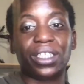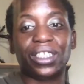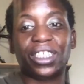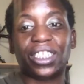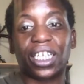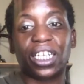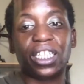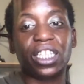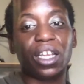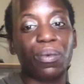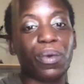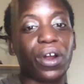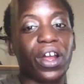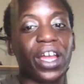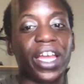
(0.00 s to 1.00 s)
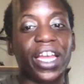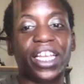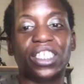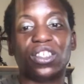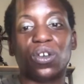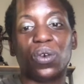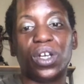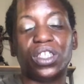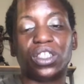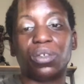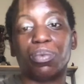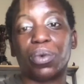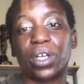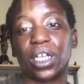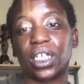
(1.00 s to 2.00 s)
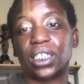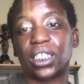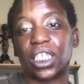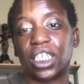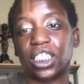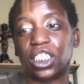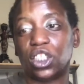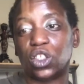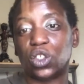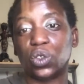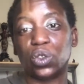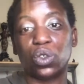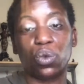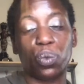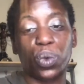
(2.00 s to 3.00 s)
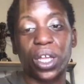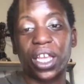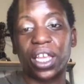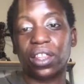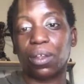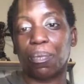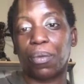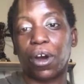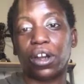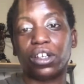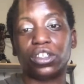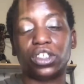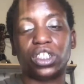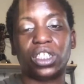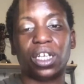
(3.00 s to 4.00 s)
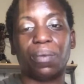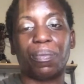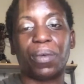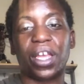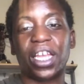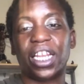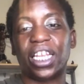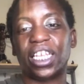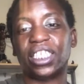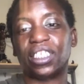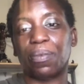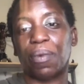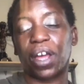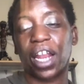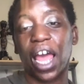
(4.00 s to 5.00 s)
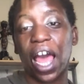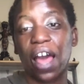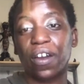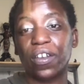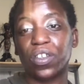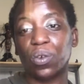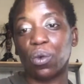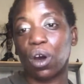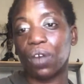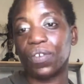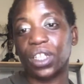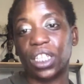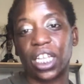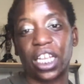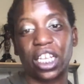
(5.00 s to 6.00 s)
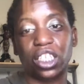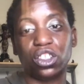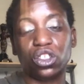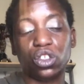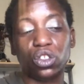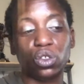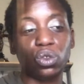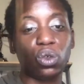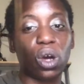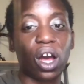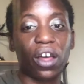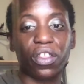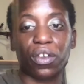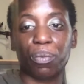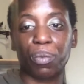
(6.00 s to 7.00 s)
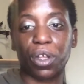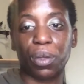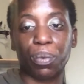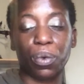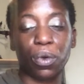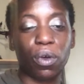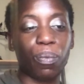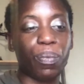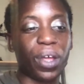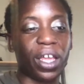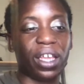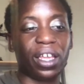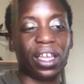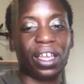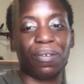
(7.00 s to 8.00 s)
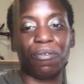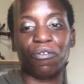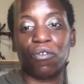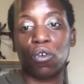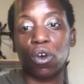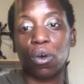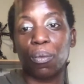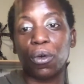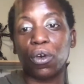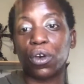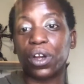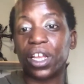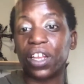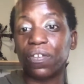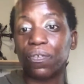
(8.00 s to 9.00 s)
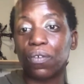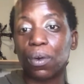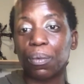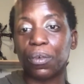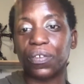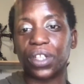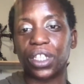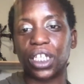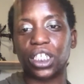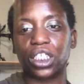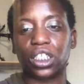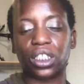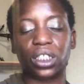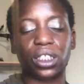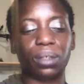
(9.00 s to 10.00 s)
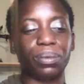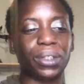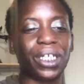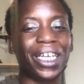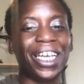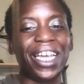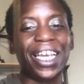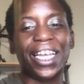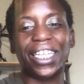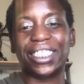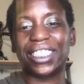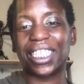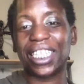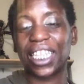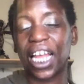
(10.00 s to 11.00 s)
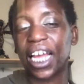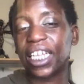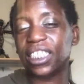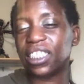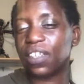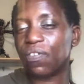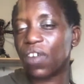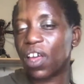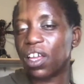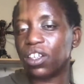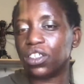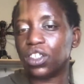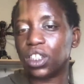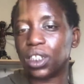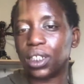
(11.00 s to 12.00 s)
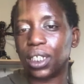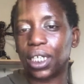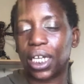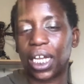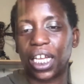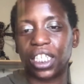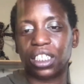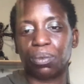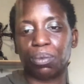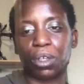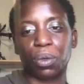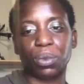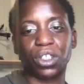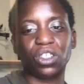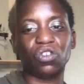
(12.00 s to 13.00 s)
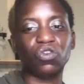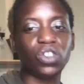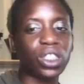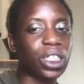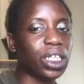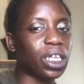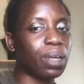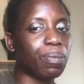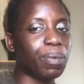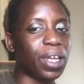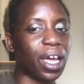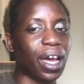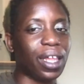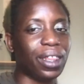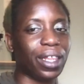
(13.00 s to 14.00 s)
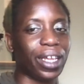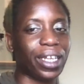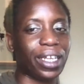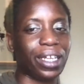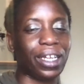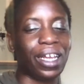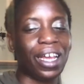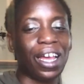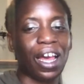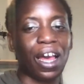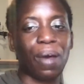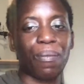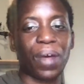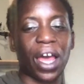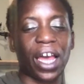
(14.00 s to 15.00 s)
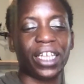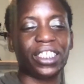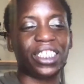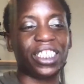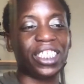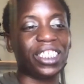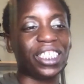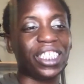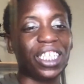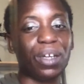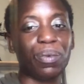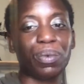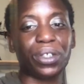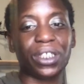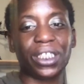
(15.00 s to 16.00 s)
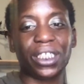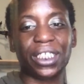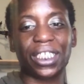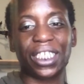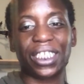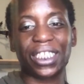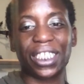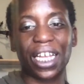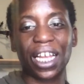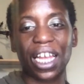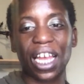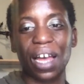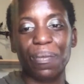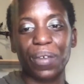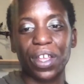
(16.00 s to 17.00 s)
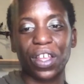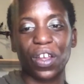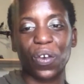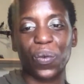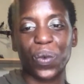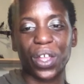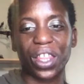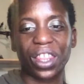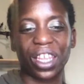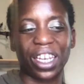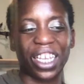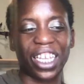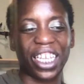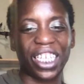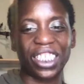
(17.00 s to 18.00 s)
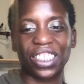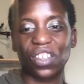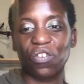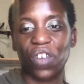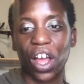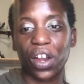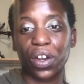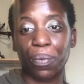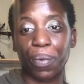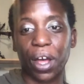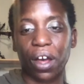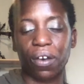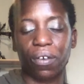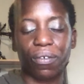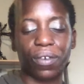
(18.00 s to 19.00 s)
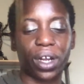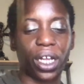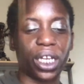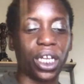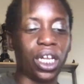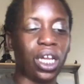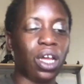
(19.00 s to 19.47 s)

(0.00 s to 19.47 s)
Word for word: Sun in Libra is going to bring us into the we, the partnership. It is about how you are relating to other people, be it formal or informal relationships. It's the lines of energy engagement, which is really going to be highlighted um, as this Libra season is not coming with an easy roundabout, right?